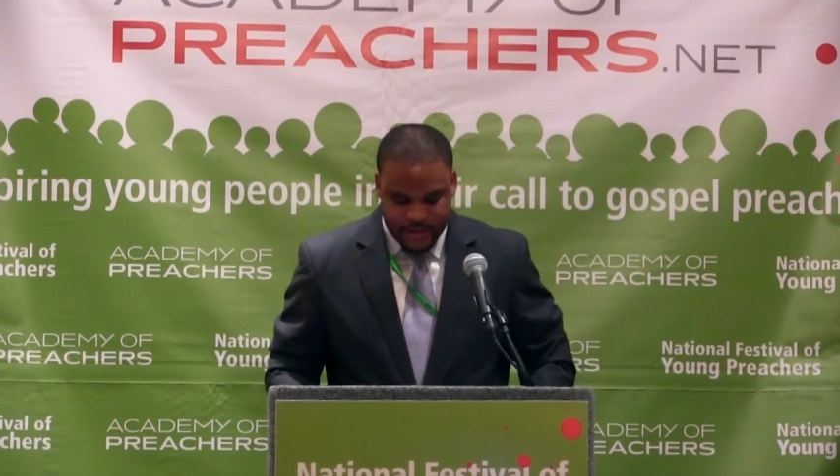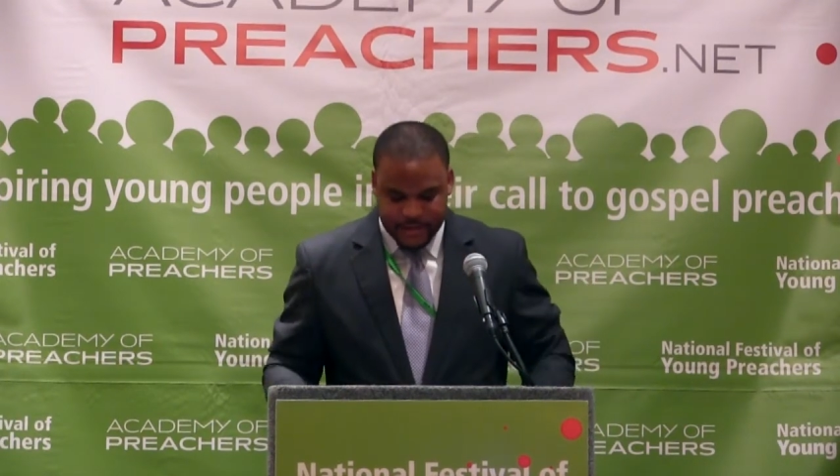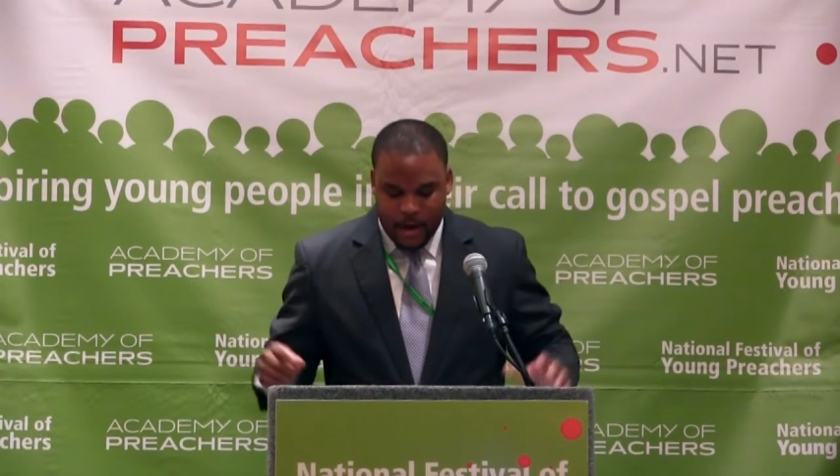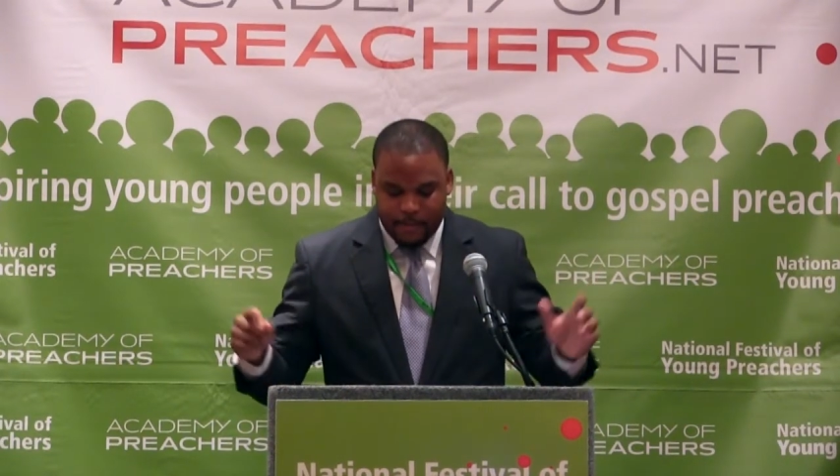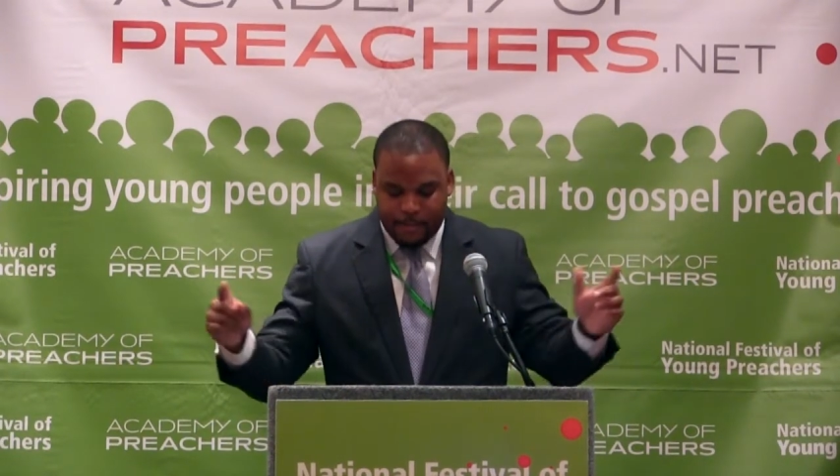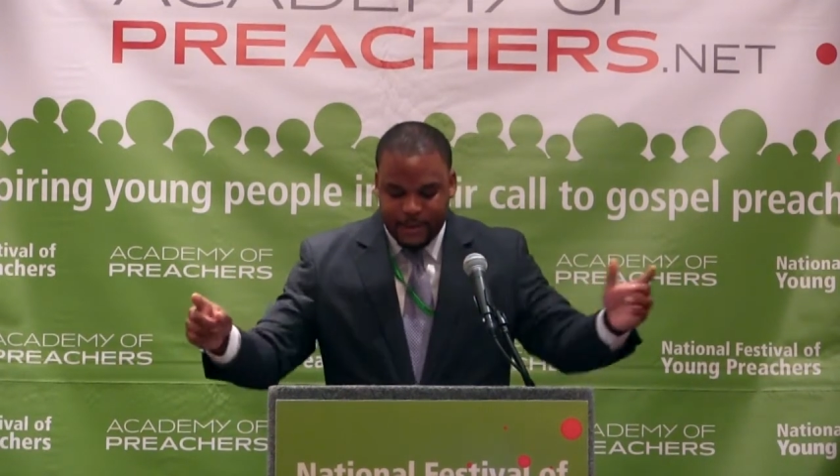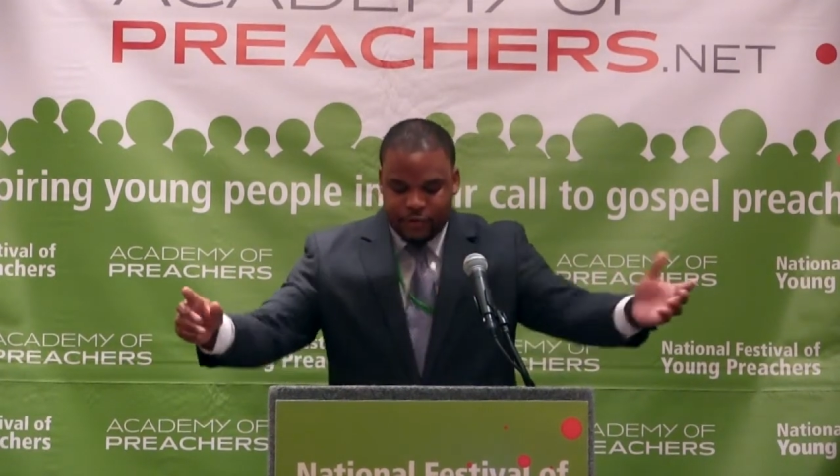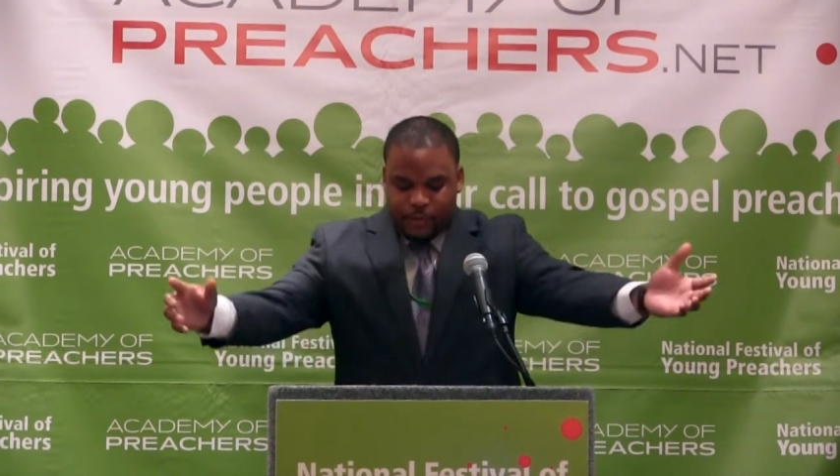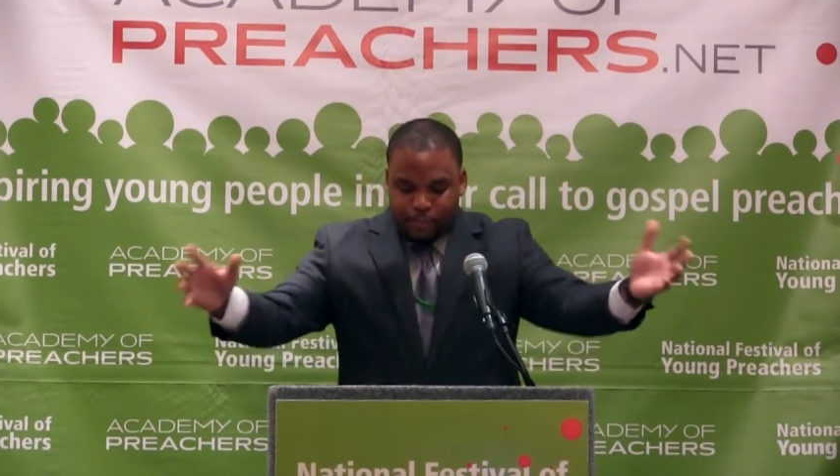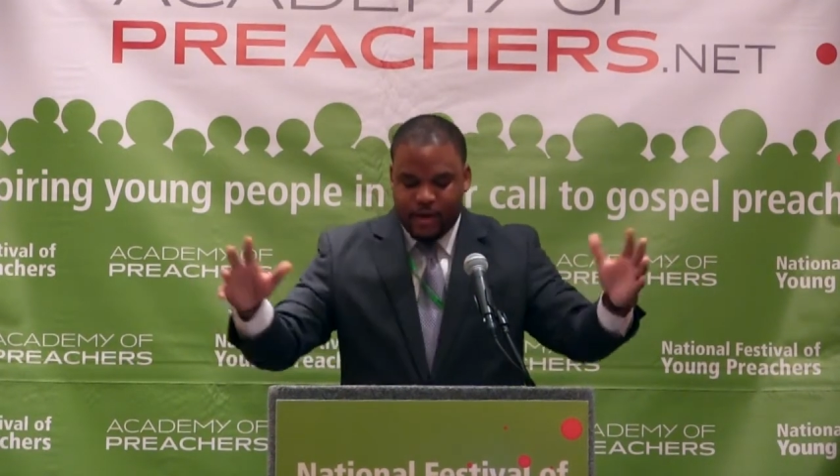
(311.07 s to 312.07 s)
is a
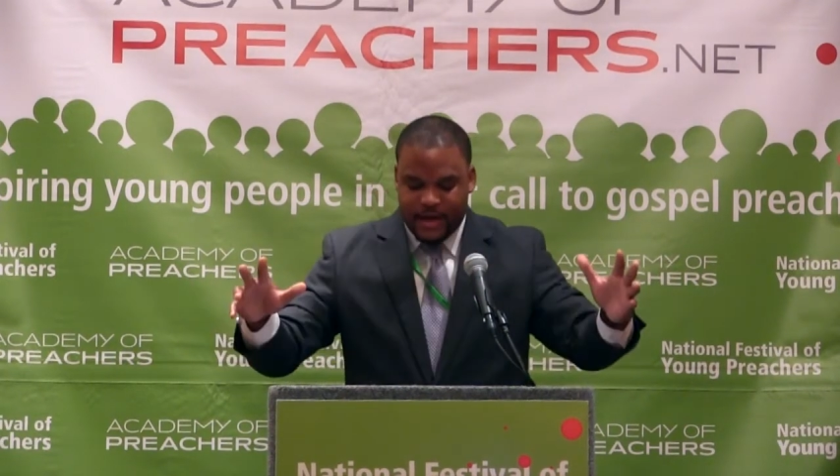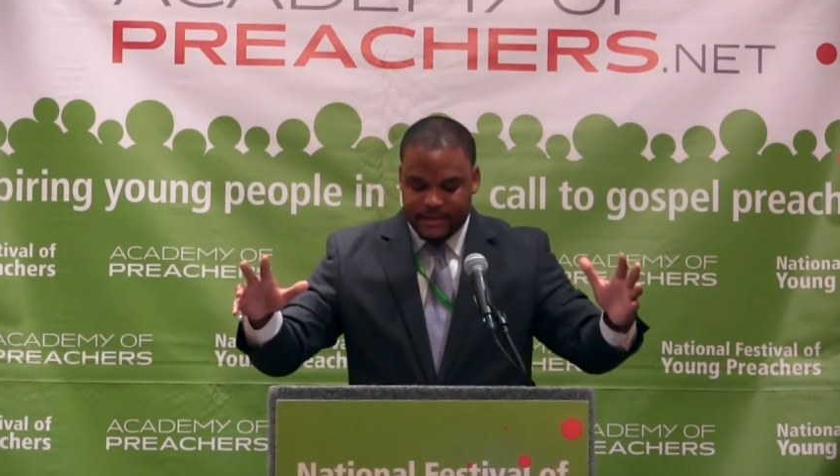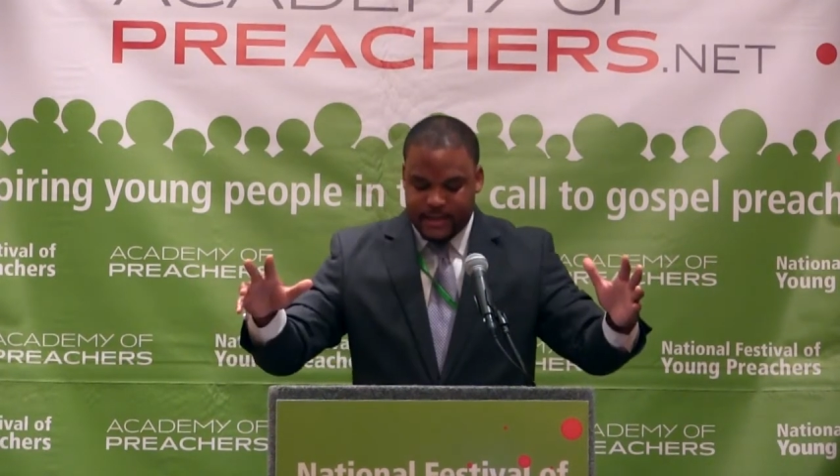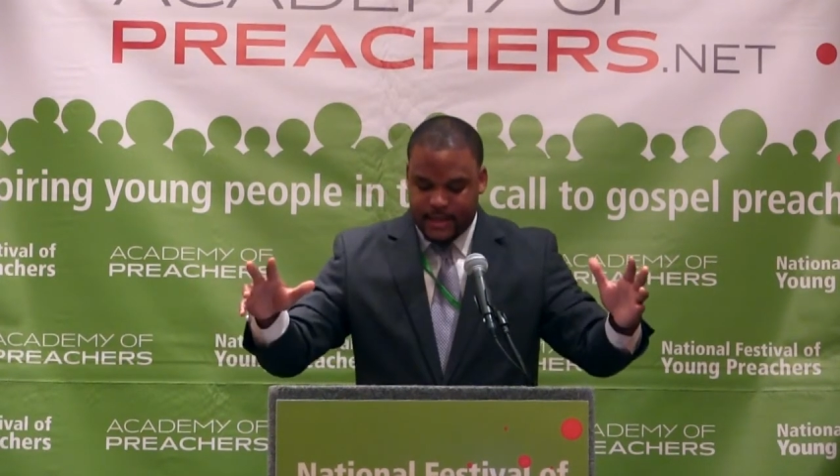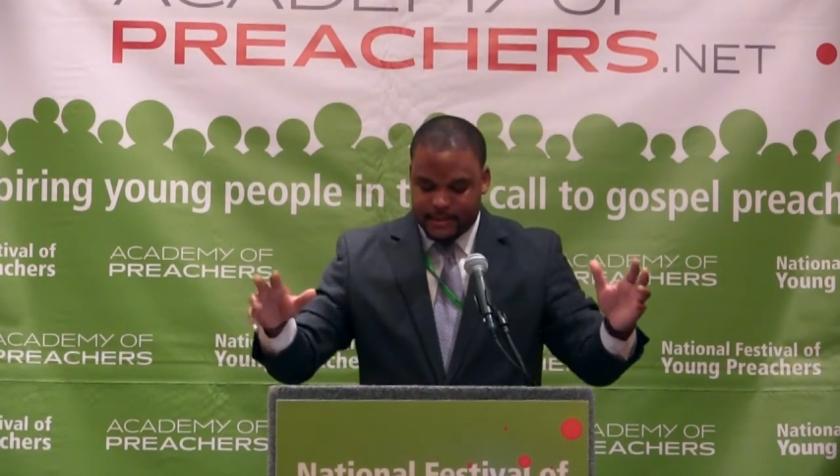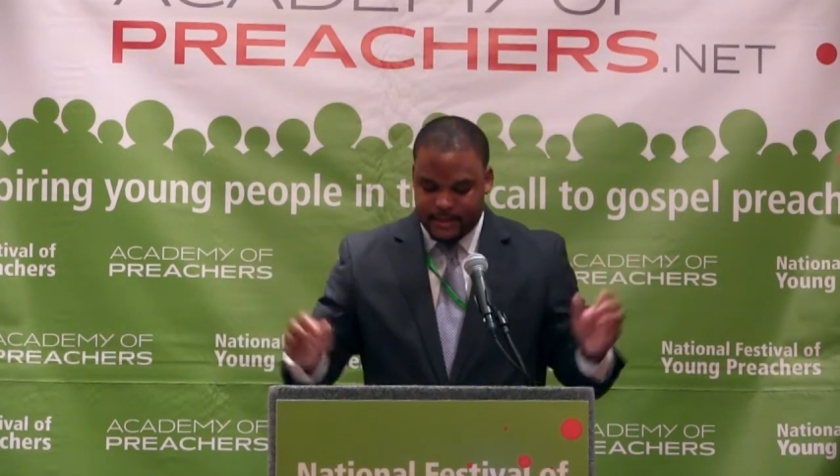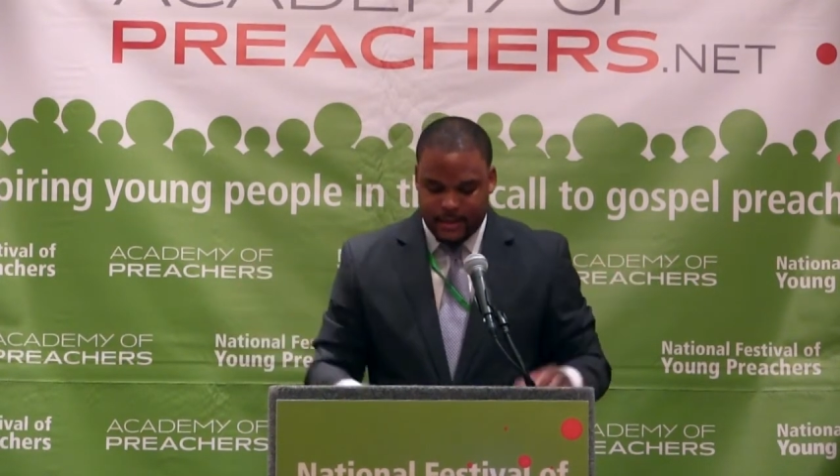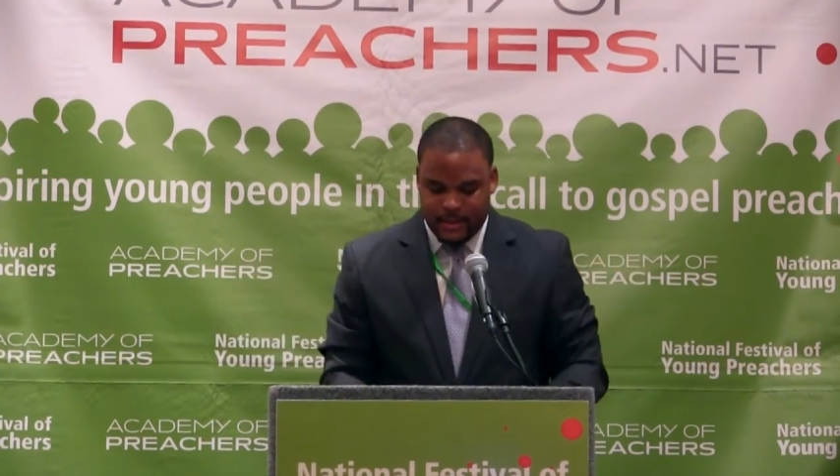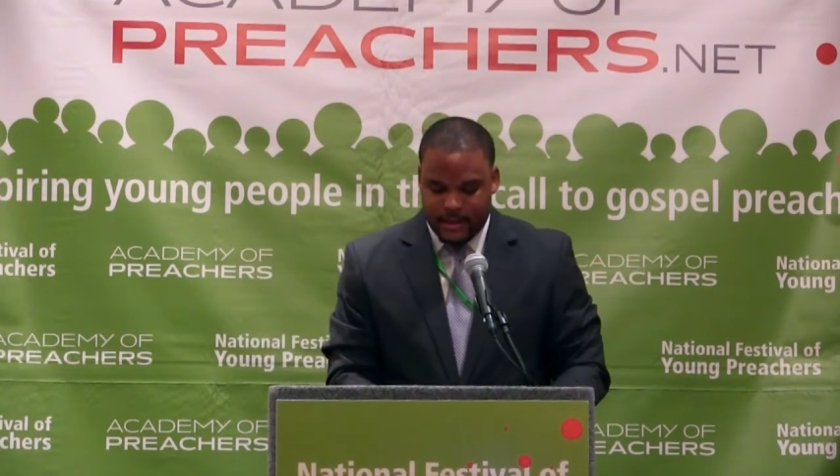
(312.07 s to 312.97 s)
perpetual process.